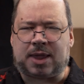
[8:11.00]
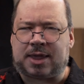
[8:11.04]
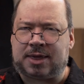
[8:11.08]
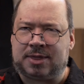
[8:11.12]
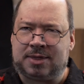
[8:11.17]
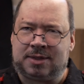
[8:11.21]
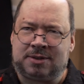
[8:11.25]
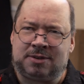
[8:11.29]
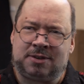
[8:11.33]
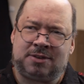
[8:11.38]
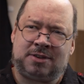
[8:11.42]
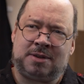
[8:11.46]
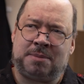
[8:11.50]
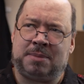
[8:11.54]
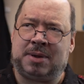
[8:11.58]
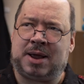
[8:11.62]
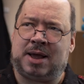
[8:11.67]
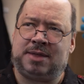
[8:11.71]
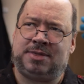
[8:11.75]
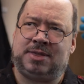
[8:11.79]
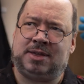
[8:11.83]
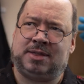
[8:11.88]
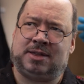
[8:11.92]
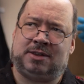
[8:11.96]
This is something
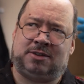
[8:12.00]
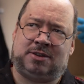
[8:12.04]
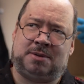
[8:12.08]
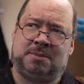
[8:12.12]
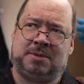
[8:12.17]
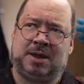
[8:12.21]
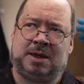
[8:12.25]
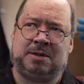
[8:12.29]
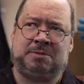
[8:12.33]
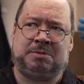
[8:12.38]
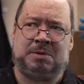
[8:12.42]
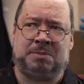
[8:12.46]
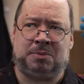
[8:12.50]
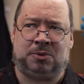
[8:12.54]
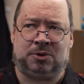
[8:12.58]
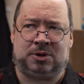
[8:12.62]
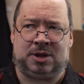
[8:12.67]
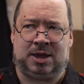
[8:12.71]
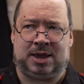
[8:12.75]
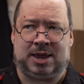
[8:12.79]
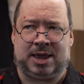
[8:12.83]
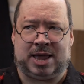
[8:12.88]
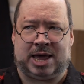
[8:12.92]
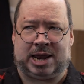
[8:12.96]
I think that sometimes people
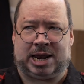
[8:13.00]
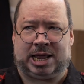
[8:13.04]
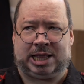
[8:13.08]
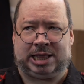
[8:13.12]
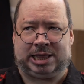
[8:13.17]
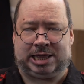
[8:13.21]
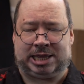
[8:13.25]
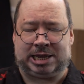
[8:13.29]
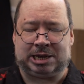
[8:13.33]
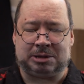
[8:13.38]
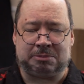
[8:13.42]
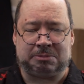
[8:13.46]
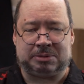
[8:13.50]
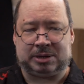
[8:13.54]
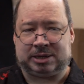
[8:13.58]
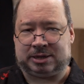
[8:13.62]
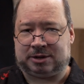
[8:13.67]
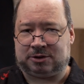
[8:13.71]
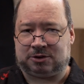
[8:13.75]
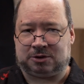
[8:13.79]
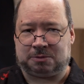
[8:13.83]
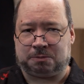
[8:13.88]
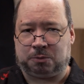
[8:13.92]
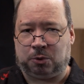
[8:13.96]
can get a little bit
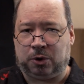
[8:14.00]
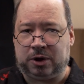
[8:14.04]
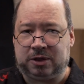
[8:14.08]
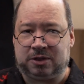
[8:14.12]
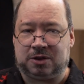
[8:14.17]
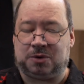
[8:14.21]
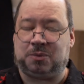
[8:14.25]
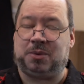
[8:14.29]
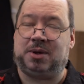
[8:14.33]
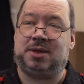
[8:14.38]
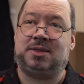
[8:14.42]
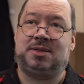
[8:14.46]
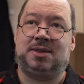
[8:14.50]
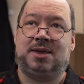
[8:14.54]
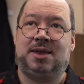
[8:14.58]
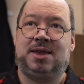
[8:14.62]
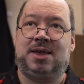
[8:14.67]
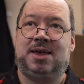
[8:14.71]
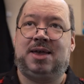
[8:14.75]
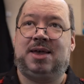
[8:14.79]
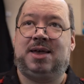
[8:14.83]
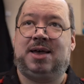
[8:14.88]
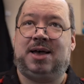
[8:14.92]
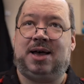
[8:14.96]
disappointed with,
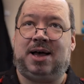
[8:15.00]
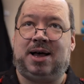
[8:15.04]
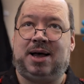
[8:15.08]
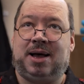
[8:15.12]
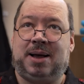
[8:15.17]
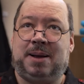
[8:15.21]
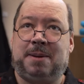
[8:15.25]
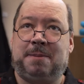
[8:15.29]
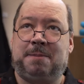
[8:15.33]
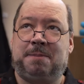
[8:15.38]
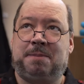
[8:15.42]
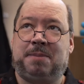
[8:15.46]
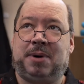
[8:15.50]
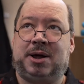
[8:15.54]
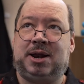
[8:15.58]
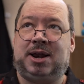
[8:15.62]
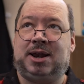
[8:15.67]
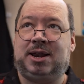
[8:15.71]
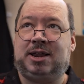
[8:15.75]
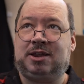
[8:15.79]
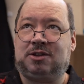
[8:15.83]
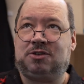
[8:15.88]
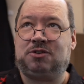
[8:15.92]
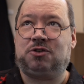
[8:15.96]
but
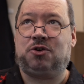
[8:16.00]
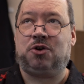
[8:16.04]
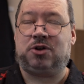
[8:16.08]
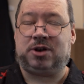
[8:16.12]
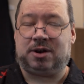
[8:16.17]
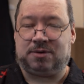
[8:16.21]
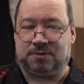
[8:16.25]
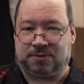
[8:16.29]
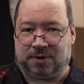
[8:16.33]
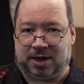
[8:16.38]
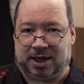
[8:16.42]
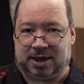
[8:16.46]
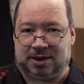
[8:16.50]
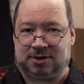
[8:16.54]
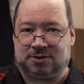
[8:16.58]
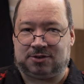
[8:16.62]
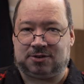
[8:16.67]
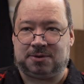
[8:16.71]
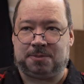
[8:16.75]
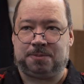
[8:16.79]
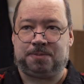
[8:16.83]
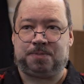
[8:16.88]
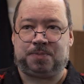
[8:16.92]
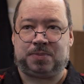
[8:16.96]
it is good
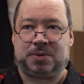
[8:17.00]
advice.